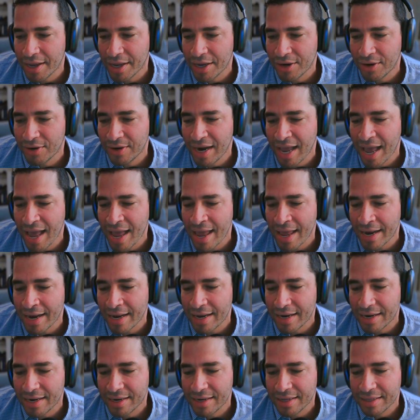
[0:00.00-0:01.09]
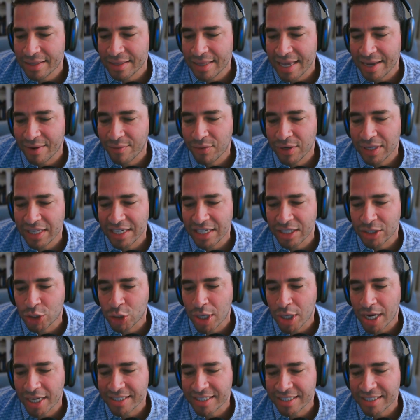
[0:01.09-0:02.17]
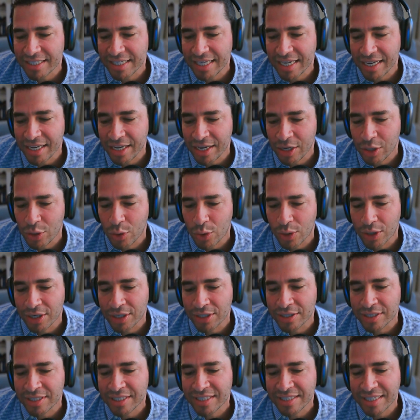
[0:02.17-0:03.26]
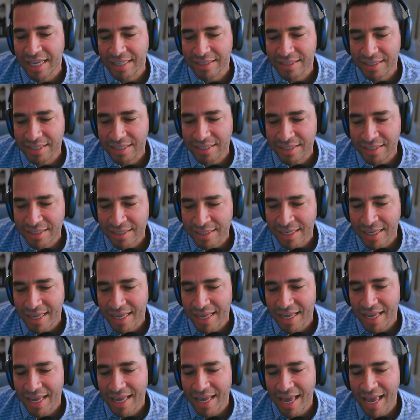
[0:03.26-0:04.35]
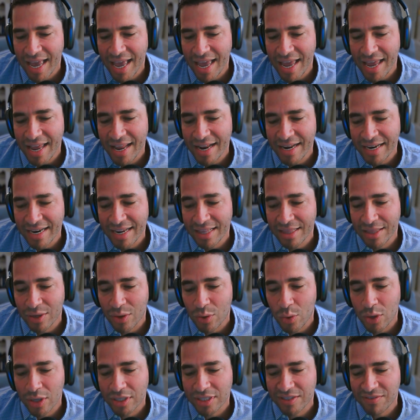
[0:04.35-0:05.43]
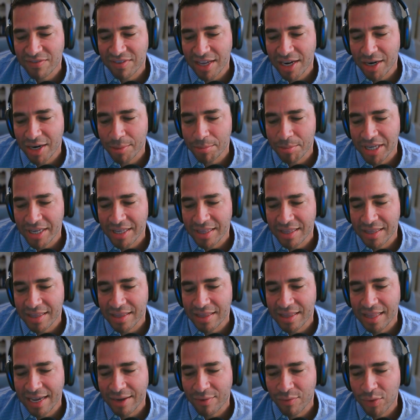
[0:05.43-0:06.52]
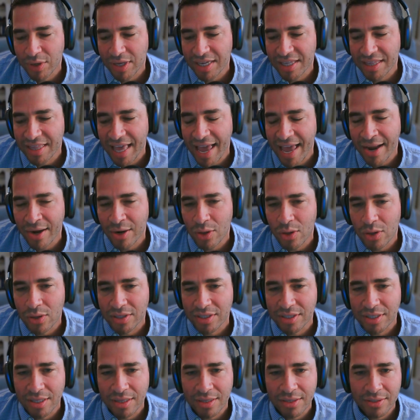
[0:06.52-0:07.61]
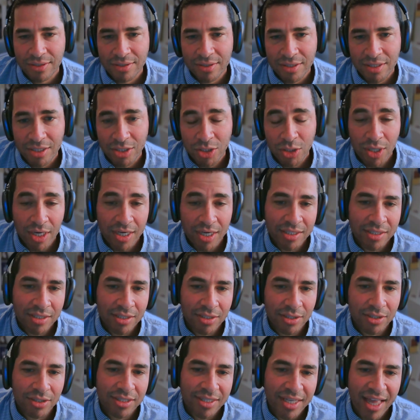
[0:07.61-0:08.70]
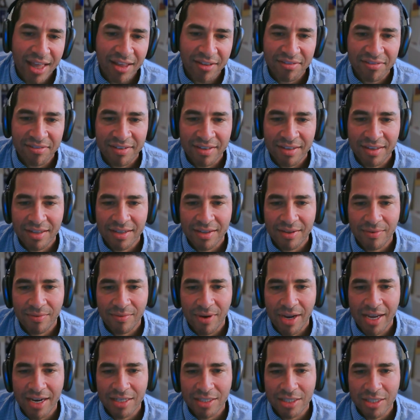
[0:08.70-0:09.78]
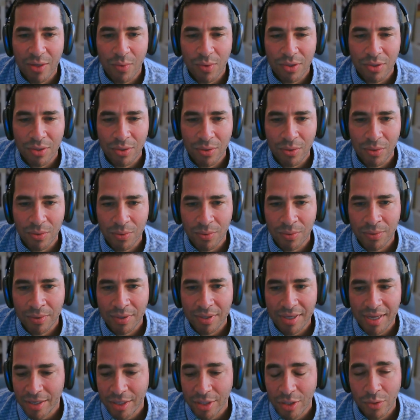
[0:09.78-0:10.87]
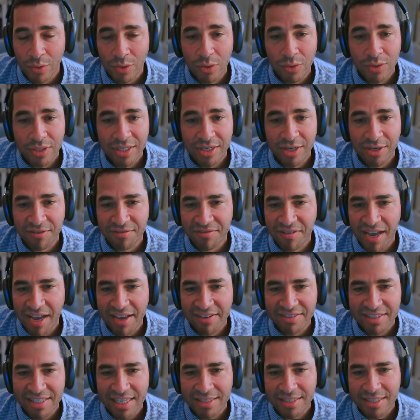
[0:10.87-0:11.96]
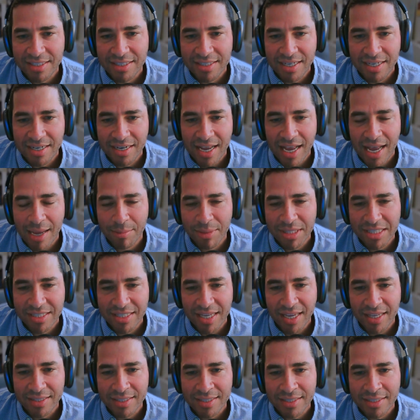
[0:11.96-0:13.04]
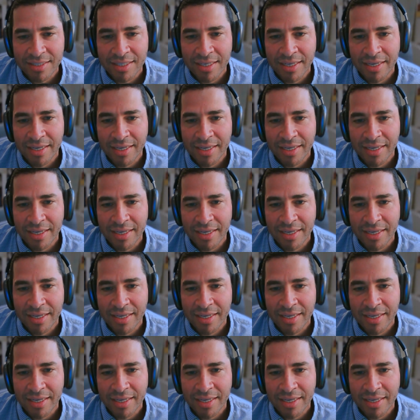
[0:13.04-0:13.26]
you're not like really trusting your senses. And in the course of therapy, like really the end goal is to learn to trust yourself, right? As someone who, using your five senses and common sense,